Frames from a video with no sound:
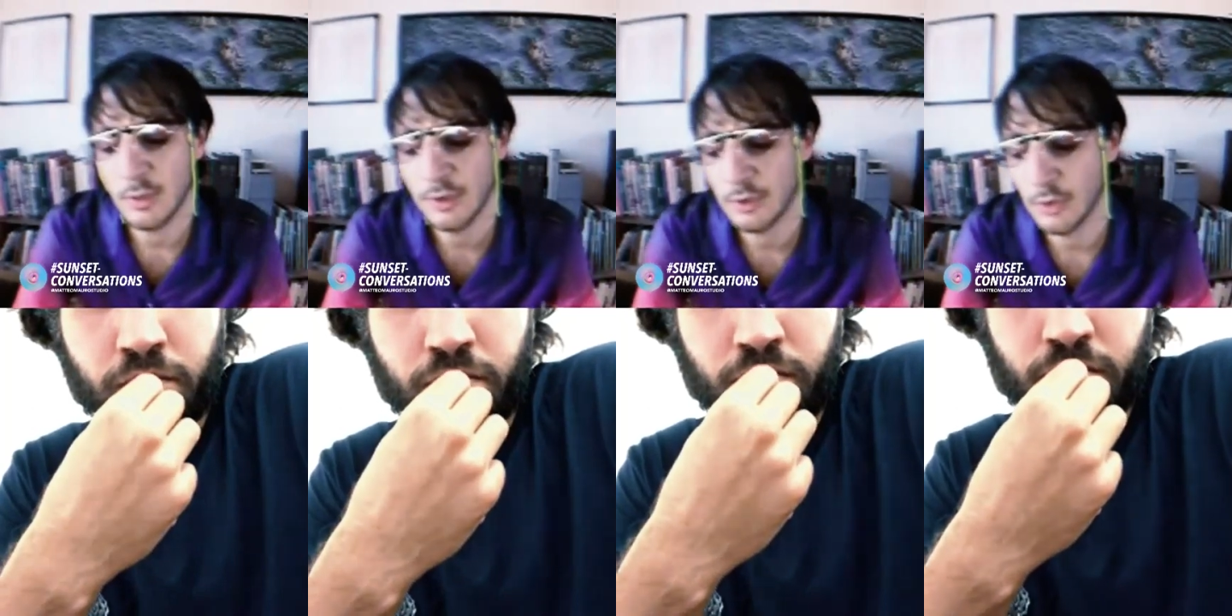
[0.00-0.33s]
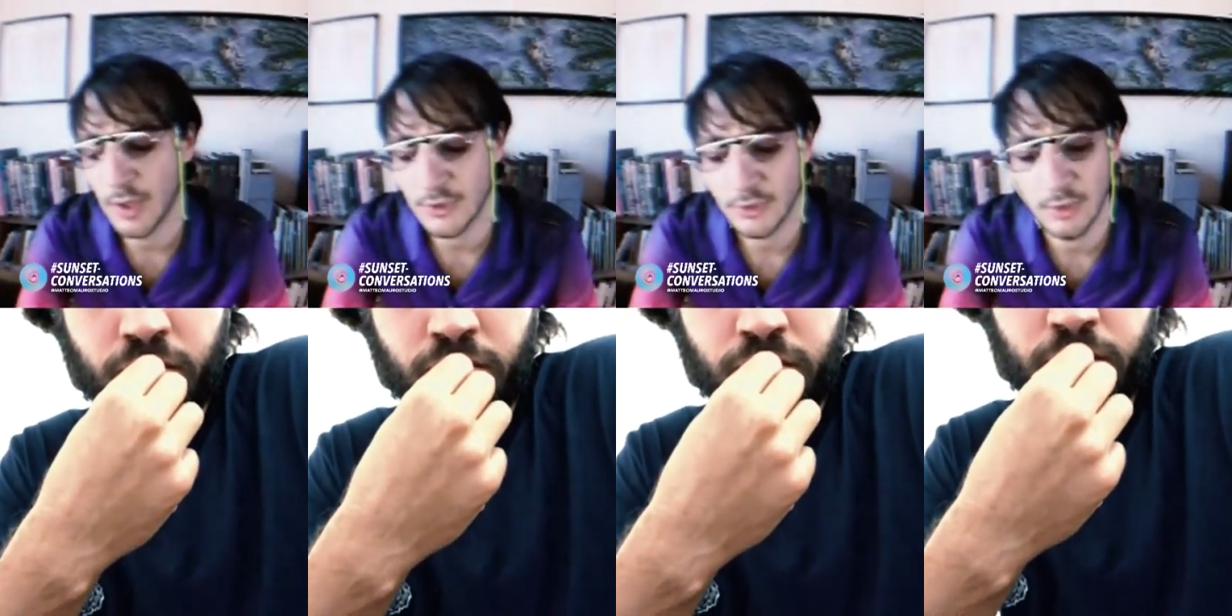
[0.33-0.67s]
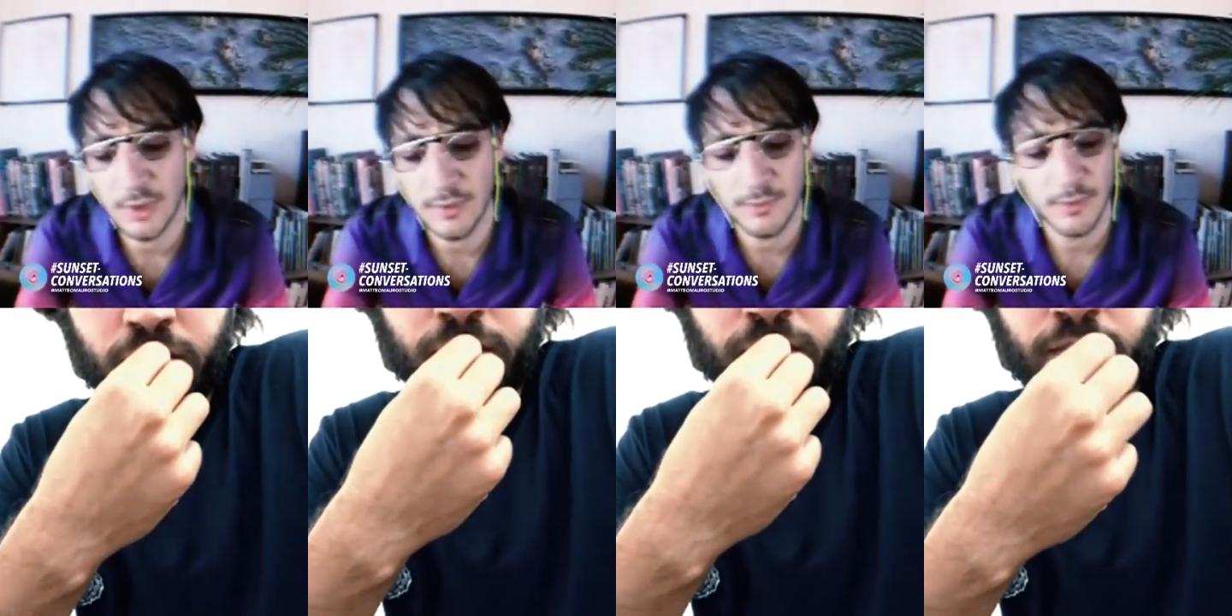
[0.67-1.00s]
I wanted to ask
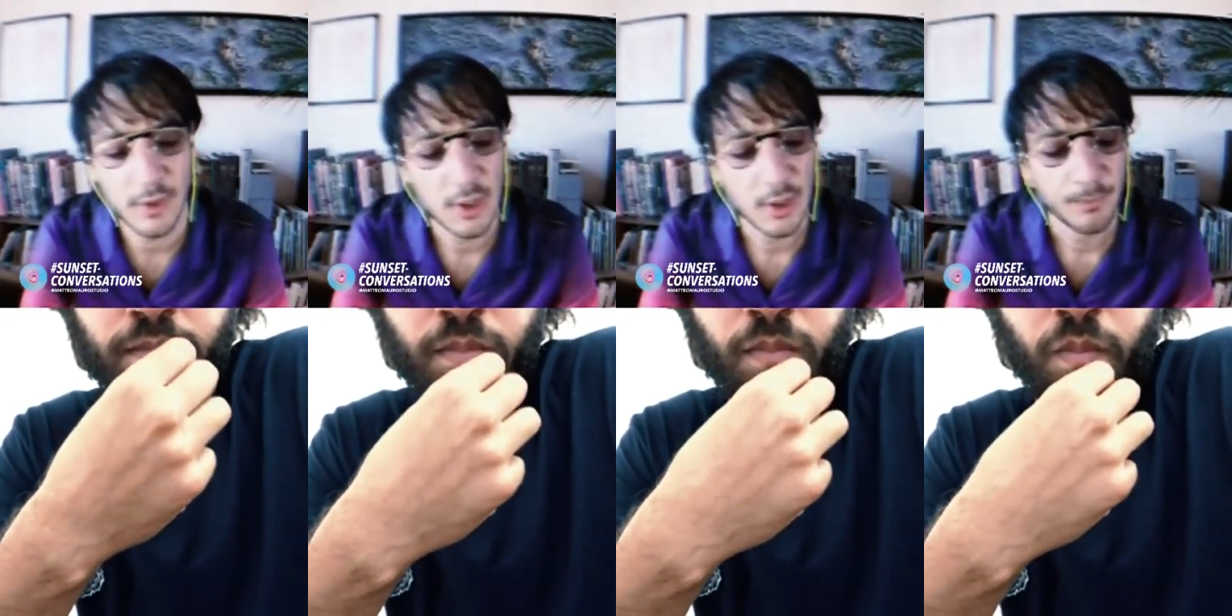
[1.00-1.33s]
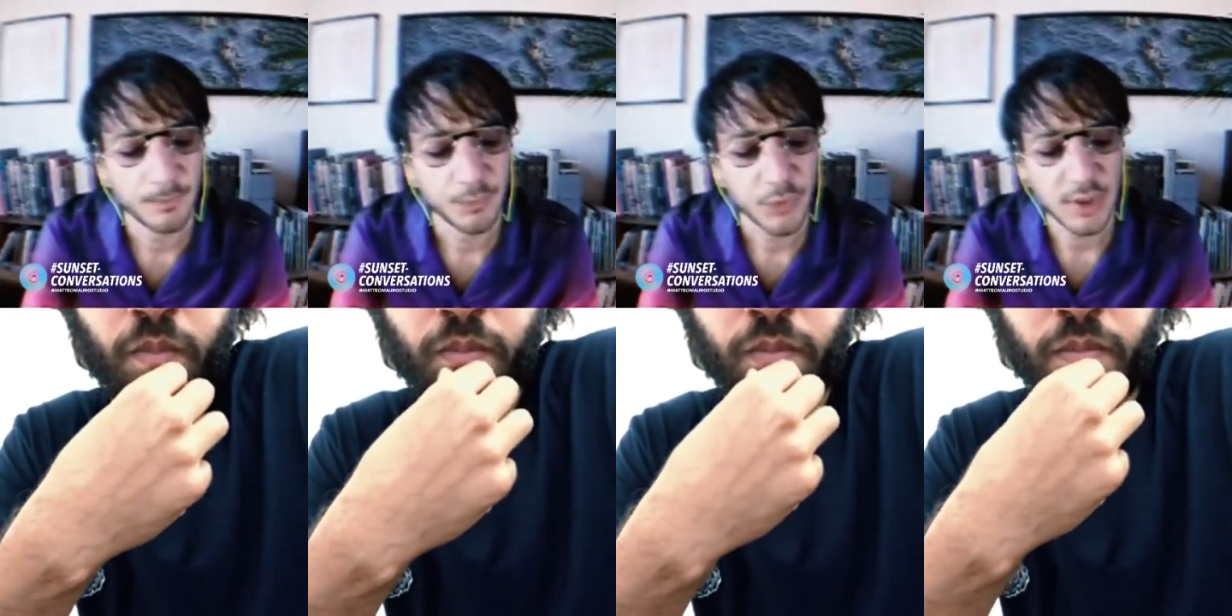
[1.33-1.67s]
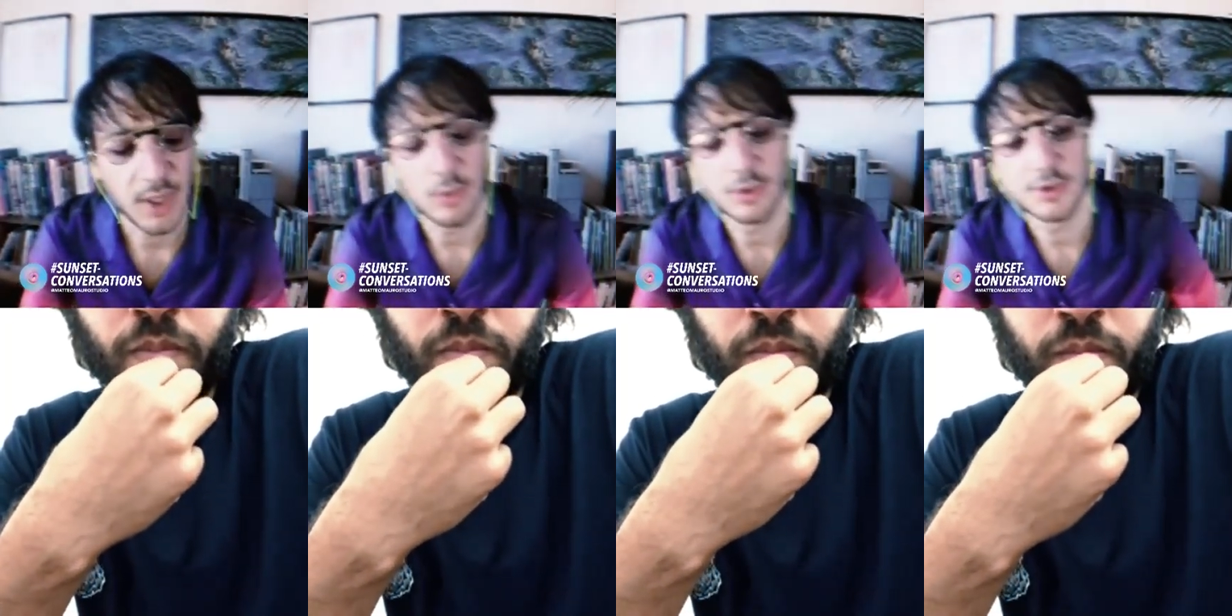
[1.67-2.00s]
you if
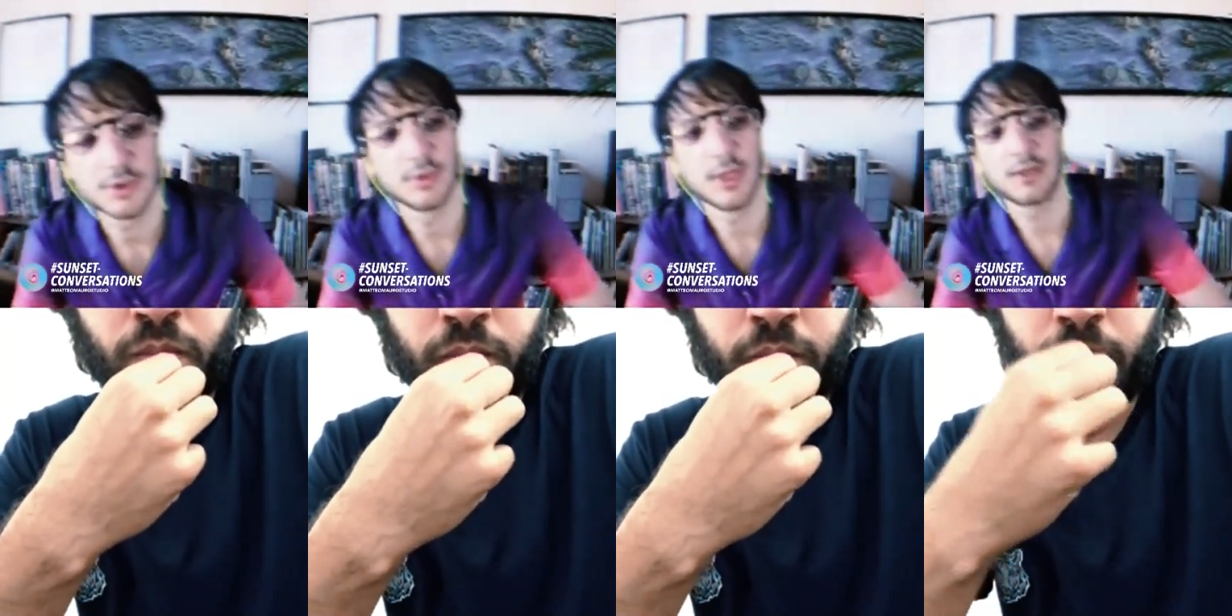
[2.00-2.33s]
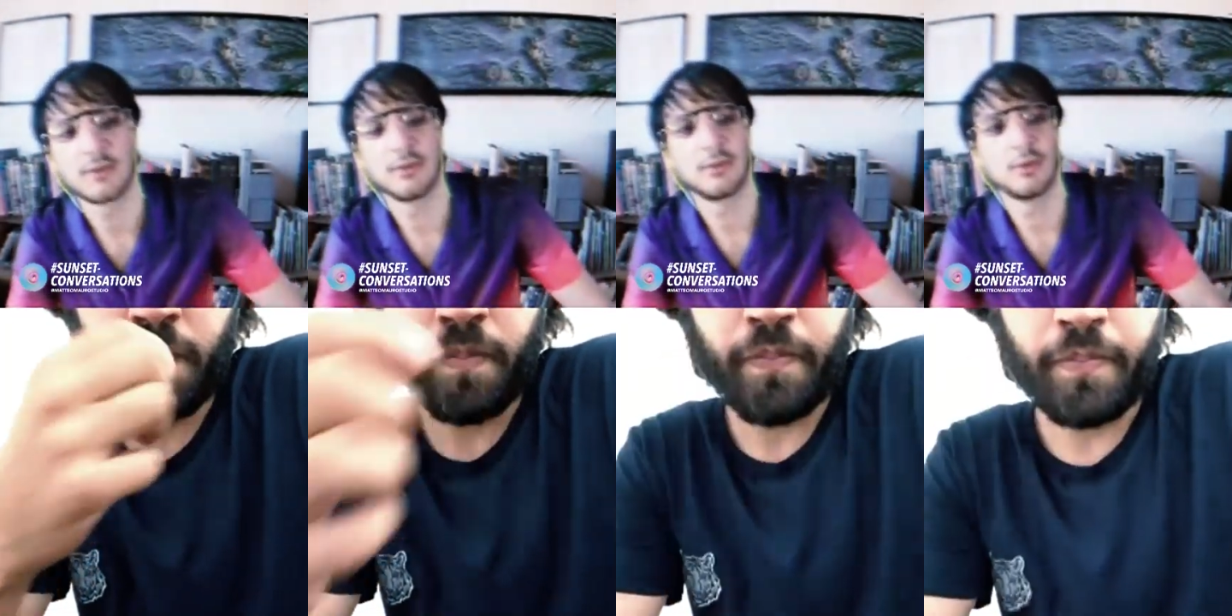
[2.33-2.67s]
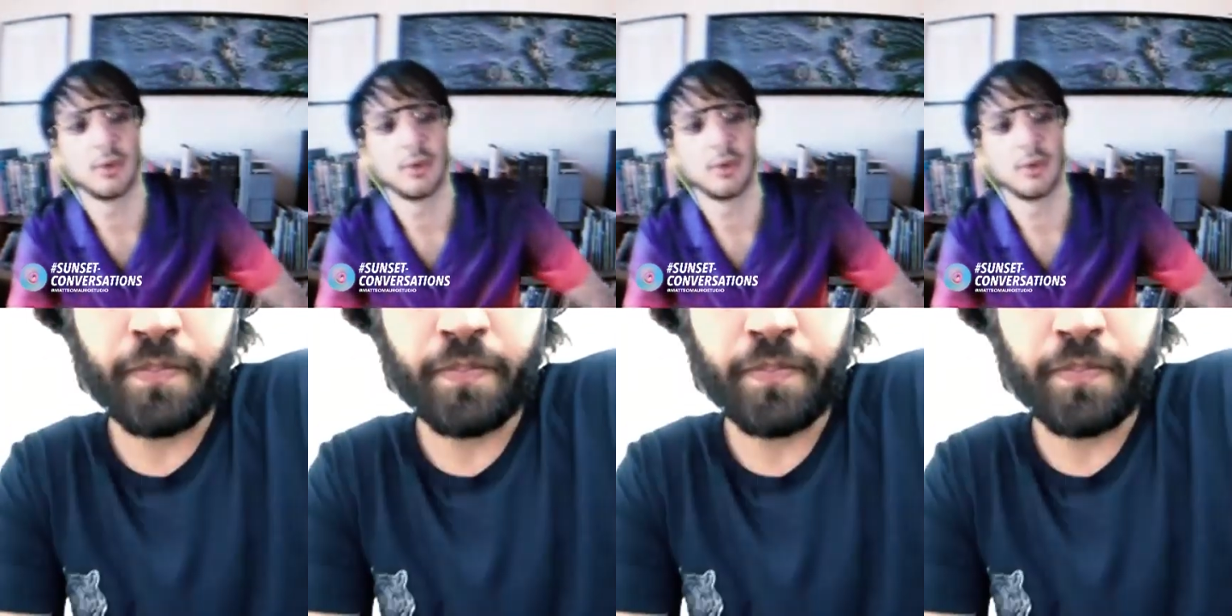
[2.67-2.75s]
that was connected